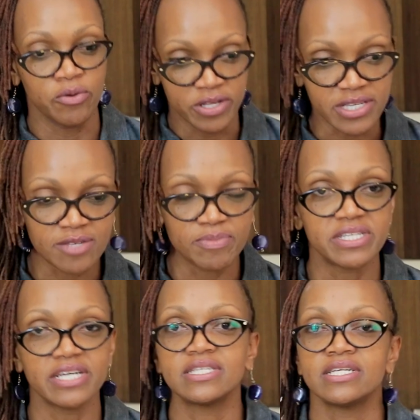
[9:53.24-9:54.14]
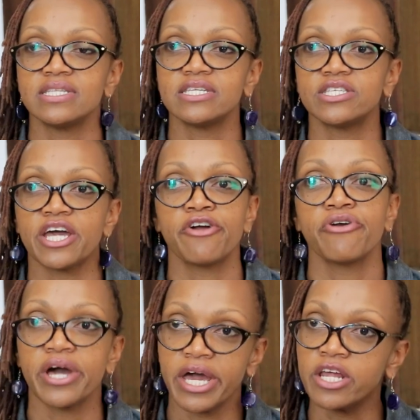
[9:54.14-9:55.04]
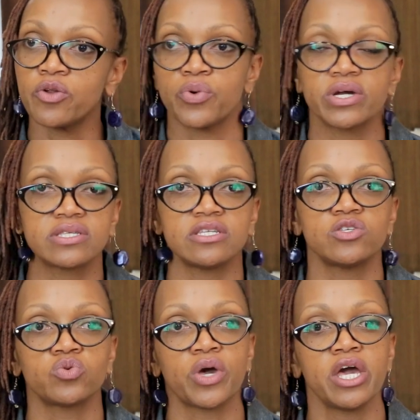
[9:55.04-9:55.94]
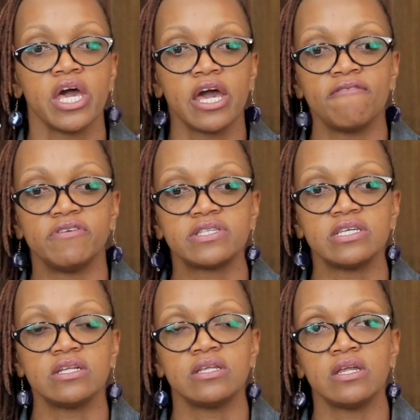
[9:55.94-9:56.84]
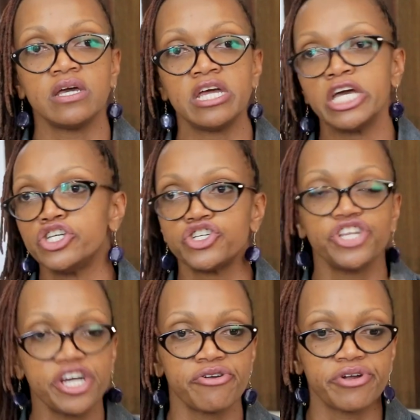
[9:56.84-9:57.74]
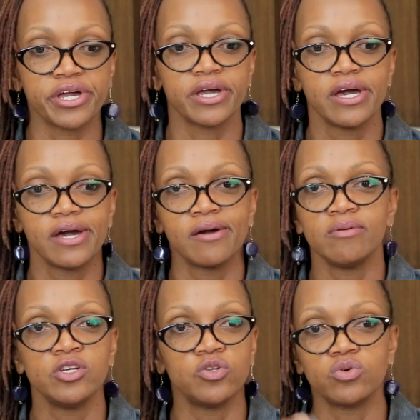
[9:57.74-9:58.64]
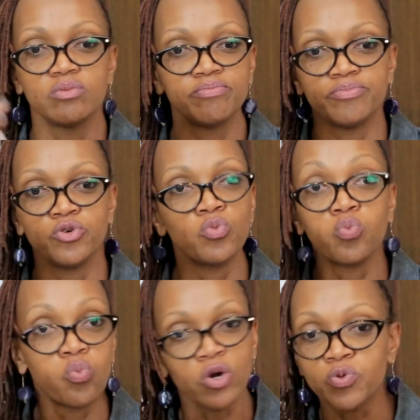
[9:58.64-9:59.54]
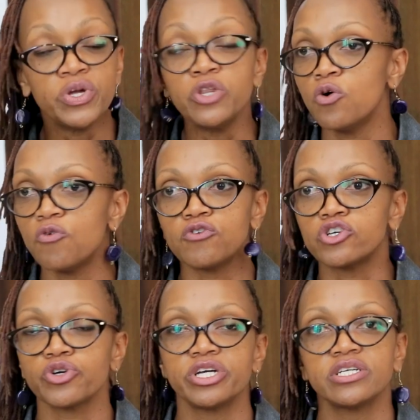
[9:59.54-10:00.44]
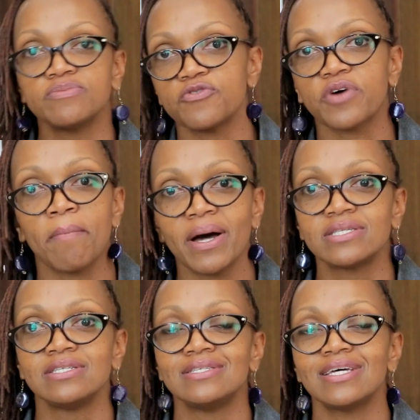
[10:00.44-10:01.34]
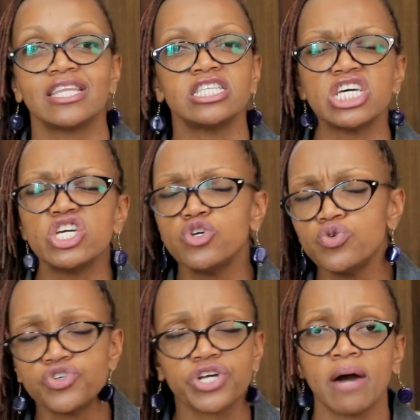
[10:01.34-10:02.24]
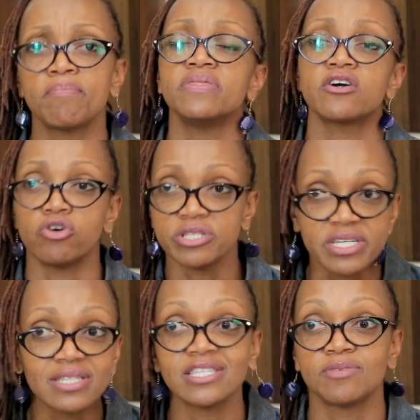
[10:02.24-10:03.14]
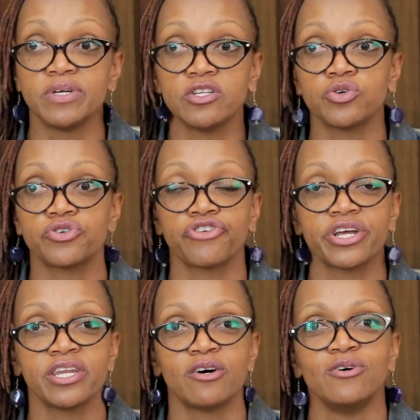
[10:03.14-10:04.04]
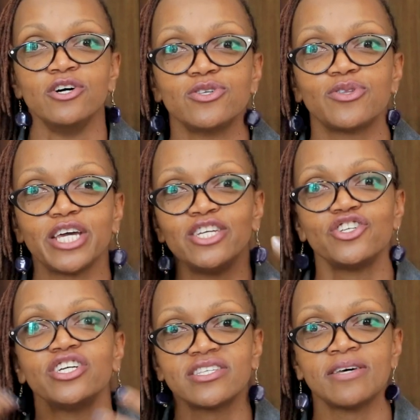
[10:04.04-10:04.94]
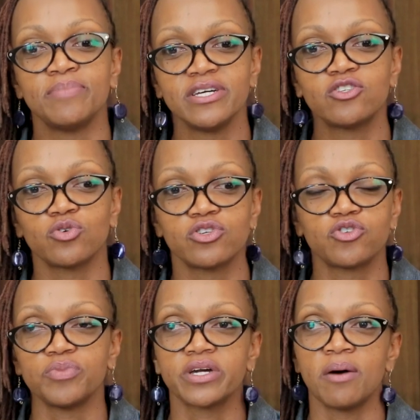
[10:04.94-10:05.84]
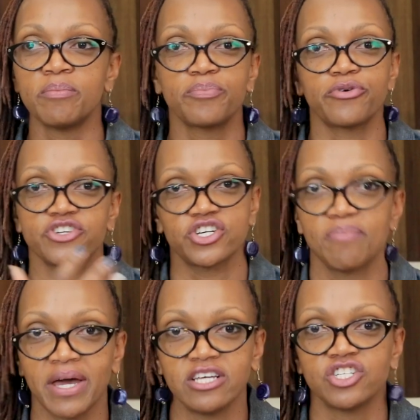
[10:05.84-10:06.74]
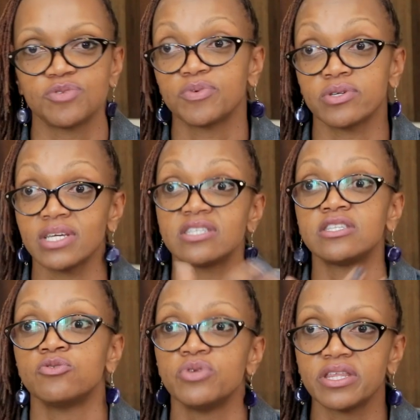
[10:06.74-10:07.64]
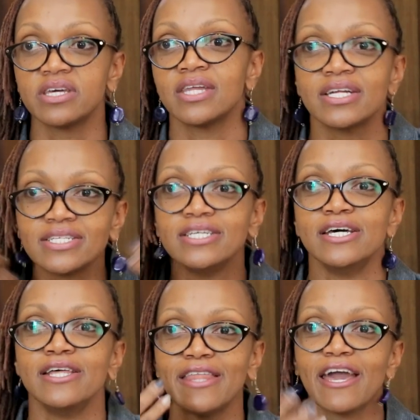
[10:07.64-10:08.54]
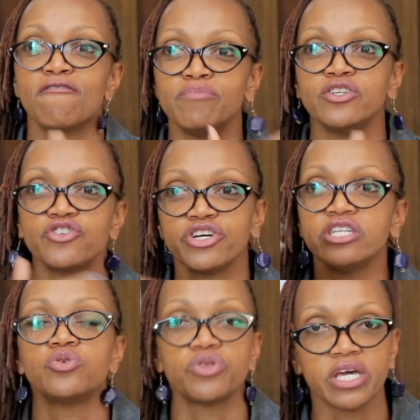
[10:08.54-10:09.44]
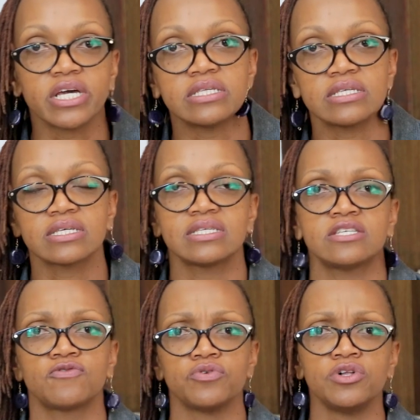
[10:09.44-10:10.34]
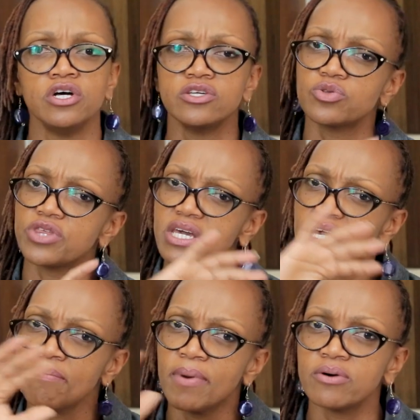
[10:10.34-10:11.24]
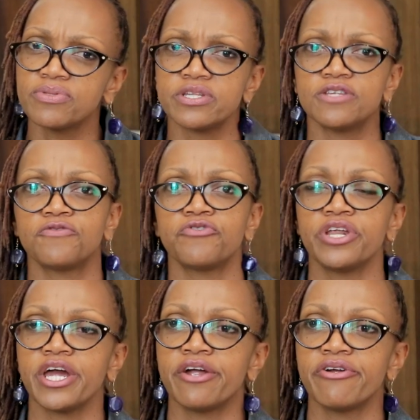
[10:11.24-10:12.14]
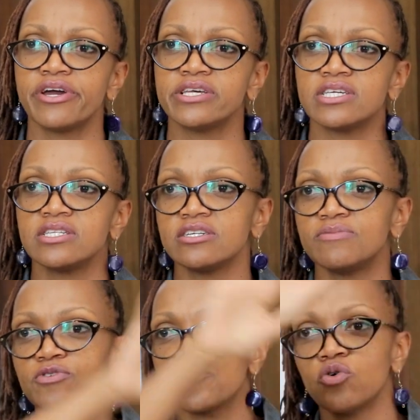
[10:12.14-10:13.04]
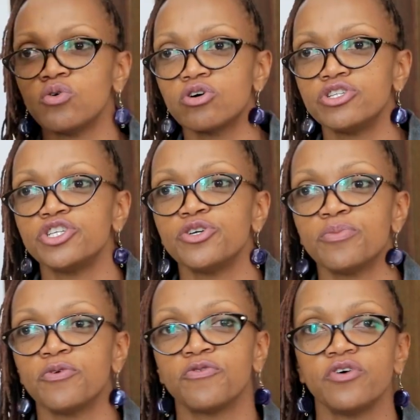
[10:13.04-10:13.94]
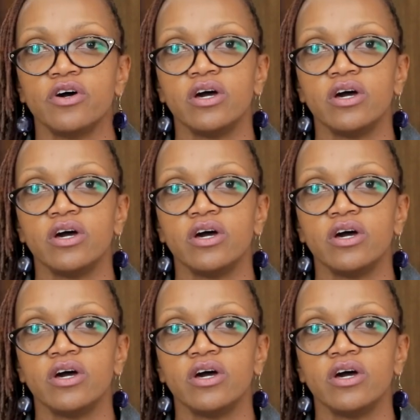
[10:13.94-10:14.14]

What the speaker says: this has been tested in this area and it works this way. If it's in engineering, you know, you, what we know for sure in terms of capacity is that there's a huge gap in the content that's being taught right now. So the engineers are being taught to become project managers because that's the only thing that they have been trained to think is successful. So thinking about the different areas in terms of the whole continuum of,